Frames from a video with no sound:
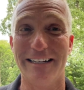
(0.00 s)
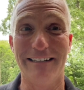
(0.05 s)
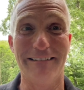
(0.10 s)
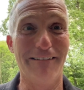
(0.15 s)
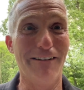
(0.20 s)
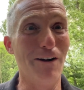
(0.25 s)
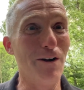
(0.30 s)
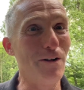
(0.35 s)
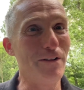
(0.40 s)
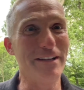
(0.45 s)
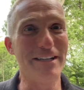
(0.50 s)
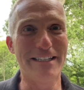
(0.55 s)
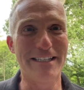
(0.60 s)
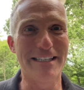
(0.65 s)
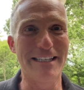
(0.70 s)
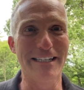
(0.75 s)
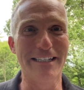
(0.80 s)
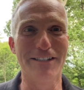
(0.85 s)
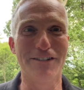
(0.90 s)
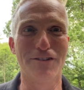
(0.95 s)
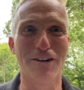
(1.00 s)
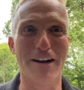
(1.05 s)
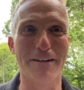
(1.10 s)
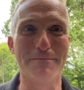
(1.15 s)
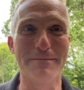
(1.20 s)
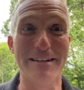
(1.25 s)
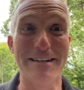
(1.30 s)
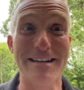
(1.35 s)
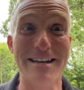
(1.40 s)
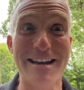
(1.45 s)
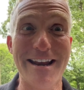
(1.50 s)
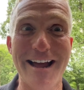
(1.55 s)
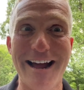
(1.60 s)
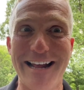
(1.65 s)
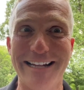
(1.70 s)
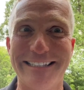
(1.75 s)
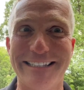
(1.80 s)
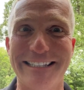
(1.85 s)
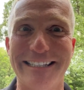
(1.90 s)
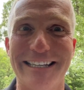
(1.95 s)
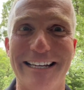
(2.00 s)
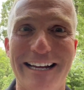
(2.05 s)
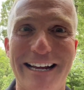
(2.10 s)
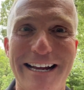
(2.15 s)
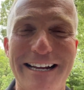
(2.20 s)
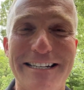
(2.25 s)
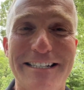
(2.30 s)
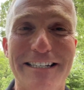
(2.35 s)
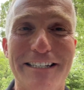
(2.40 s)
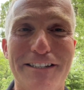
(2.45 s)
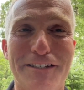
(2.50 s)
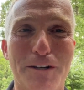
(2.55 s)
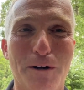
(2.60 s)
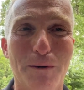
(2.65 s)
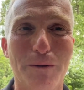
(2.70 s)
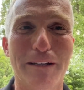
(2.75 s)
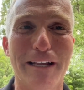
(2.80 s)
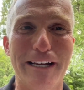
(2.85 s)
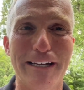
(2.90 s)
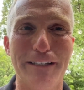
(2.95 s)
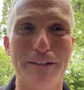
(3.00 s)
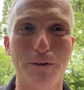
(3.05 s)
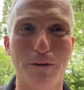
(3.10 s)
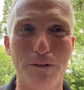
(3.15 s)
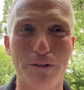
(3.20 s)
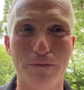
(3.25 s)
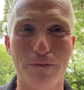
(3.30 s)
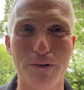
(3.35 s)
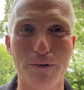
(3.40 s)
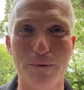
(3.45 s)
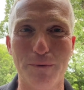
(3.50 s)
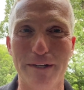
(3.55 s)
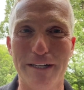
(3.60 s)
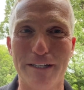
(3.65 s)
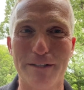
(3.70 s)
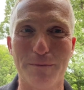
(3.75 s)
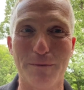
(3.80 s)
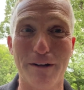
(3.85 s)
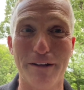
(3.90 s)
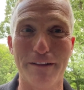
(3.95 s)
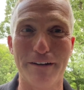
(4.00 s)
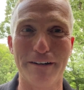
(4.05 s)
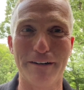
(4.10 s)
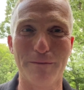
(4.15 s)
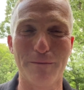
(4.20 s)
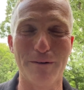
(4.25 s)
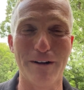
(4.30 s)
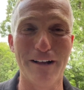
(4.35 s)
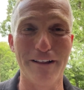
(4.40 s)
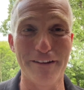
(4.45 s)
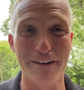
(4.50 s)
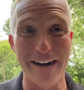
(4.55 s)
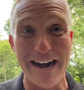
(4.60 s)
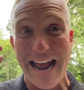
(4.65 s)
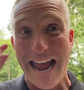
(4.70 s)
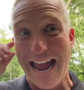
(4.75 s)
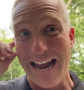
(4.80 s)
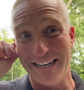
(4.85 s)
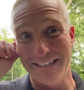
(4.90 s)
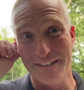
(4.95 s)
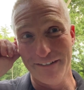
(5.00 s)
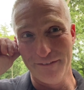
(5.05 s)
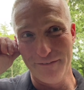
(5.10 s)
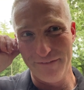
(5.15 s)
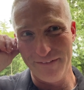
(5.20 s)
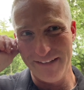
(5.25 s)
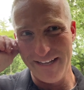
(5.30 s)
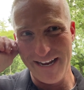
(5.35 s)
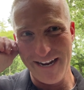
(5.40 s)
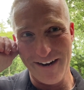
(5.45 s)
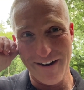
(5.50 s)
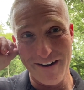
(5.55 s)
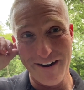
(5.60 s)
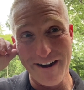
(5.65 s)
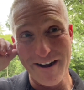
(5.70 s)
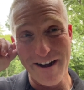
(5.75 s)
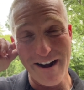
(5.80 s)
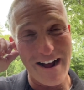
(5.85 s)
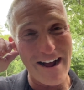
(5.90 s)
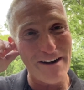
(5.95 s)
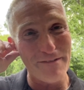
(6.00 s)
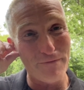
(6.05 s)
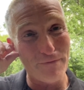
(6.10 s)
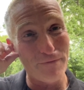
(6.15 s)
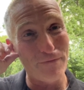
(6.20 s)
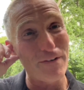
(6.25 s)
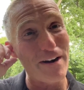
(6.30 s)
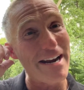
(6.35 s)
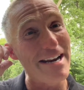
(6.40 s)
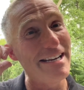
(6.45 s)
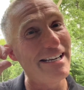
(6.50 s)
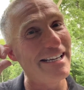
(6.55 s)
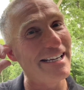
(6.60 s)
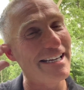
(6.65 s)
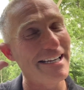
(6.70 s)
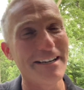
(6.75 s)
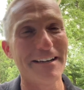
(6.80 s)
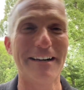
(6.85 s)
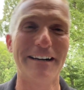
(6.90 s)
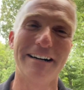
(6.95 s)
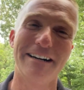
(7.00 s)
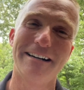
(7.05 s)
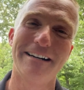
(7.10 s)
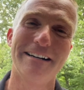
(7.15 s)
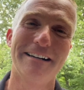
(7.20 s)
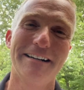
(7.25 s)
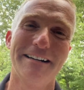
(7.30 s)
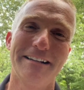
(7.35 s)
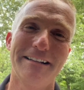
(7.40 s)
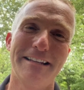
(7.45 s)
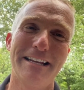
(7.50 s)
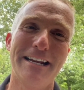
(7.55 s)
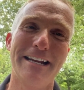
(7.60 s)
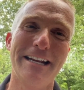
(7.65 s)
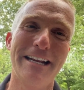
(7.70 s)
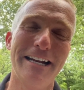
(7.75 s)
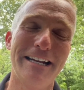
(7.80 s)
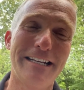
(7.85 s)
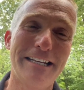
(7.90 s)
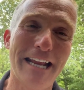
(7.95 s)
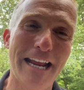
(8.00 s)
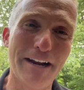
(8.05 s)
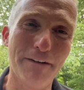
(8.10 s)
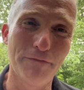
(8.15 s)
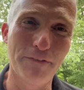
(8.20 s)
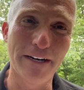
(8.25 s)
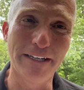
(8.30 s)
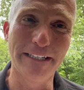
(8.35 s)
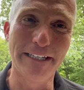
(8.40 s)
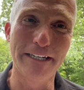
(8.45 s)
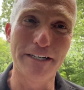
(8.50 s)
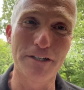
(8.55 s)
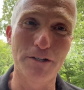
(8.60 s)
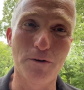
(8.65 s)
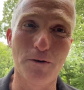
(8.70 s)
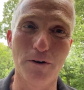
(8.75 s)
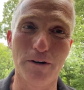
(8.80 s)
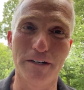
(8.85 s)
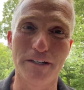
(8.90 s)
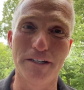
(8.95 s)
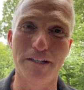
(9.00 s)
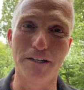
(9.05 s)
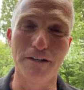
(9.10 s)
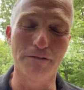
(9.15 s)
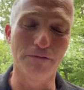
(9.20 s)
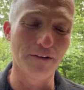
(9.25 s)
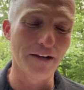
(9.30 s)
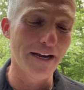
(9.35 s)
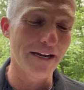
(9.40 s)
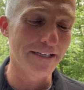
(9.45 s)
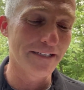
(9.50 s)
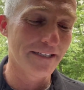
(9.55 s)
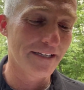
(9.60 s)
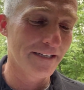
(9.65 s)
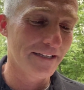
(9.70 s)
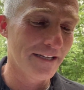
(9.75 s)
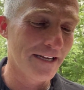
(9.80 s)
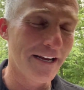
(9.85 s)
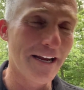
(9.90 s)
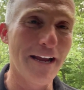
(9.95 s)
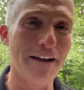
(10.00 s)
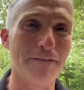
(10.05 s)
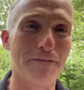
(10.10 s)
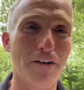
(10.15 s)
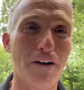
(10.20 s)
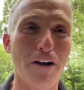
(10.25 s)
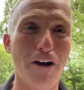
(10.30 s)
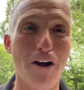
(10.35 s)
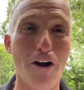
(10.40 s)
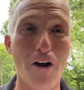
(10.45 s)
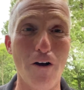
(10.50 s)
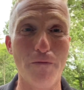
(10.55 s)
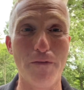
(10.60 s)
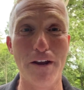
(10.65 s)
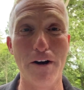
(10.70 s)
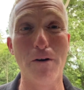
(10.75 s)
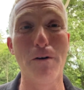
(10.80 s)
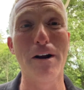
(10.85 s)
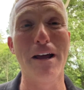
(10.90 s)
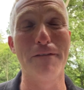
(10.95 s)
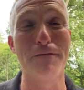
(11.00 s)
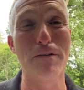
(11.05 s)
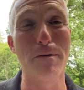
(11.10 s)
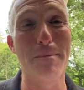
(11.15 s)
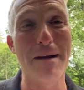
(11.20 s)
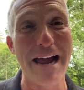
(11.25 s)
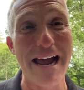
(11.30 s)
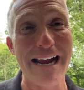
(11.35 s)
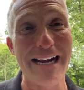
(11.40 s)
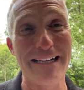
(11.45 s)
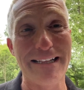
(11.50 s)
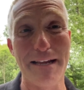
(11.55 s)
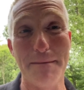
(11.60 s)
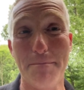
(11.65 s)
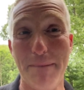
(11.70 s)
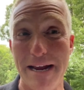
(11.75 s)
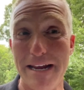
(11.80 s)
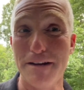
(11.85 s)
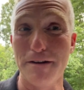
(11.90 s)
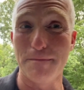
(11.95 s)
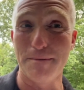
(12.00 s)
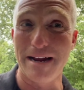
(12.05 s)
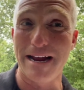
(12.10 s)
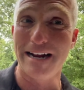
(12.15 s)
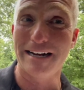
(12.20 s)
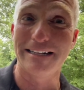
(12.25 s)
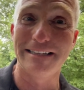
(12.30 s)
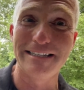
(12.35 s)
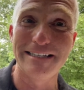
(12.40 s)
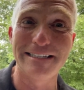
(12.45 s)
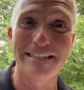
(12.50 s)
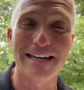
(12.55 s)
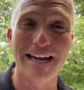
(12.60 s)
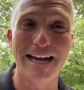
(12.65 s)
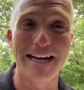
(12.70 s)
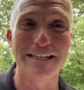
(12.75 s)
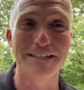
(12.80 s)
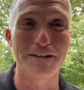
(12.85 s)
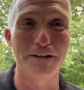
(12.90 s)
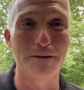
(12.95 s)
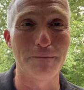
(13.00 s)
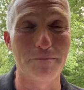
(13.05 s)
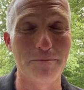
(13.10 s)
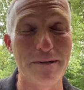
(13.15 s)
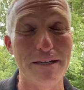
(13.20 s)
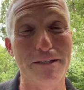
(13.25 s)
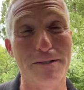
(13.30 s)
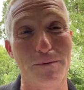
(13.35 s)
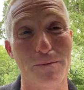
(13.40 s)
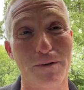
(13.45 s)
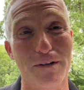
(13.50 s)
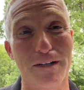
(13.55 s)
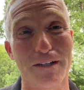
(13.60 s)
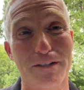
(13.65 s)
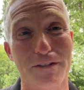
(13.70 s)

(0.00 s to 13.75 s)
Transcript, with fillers: All these things drive me nuts. I just don't like those few weeks while they're while they're active. They are not friendly. They need to take a friendliness course deer flies. They have all, they don't have your back, they bite your back. These guys are a piece of work.